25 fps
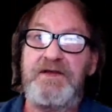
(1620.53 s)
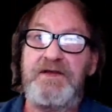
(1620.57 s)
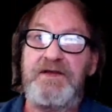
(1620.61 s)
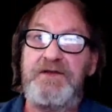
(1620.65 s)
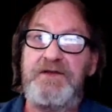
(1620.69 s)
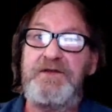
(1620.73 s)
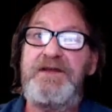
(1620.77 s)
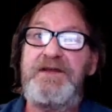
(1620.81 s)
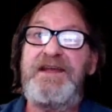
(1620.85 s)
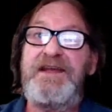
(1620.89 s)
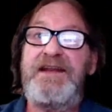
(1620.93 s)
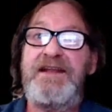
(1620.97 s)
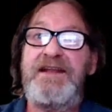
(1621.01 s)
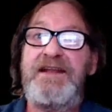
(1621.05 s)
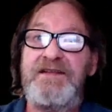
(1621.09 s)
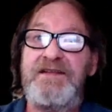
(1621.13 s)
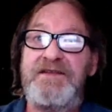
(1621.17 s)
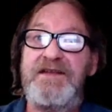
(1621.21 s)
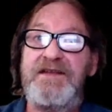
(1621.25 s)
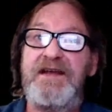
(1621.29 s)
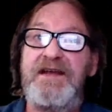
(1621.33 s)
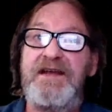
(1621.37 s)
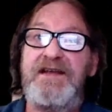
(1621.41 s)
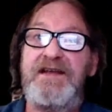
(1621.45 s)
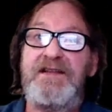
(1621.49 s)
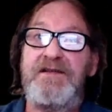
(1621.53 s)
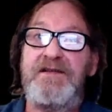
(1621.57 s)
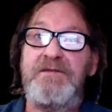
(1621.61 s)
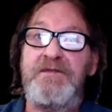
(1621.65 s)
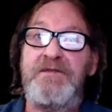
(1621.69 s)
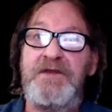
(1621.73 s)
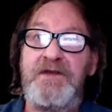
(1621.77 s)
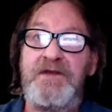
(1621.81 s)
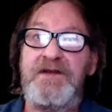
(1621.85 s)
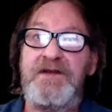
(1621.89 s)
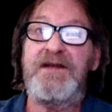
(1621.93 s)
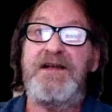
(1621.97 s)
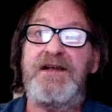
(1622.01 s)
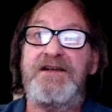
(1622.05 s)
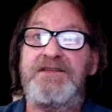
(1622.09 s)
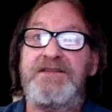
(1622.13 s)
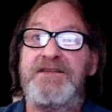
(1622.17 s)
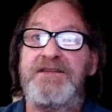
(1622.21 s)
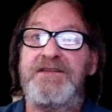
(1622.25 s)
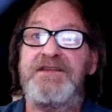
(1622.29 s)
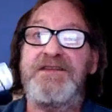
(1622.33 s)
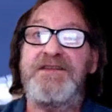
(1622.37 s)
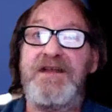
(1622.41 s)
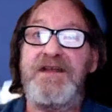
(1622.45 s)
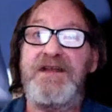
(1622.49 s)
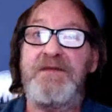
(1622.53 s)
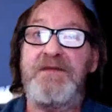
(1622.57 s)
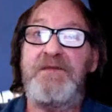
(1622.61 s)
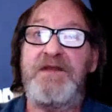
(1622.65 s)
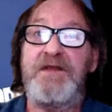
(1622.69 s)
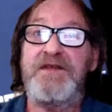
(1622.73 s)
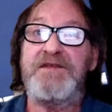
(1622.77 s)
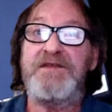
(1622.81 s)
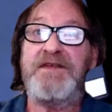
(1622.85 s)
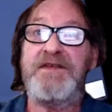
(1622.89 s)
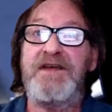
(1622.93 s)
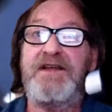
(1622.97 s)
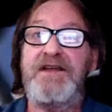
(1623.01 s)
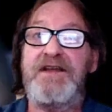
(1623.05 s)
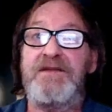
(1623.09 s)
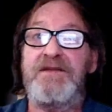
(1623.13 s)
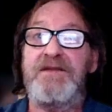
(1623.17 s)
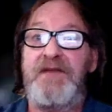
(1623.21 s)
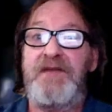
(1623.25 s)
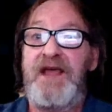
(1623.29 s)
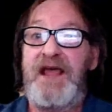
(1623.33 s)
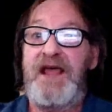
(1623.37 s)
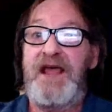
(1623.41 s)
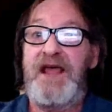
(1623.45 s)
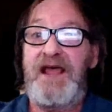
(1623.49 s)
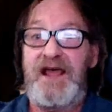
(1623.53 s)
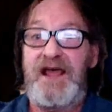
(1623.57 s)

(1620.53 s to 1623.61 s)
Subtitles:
You get inside them, can actually step inside them,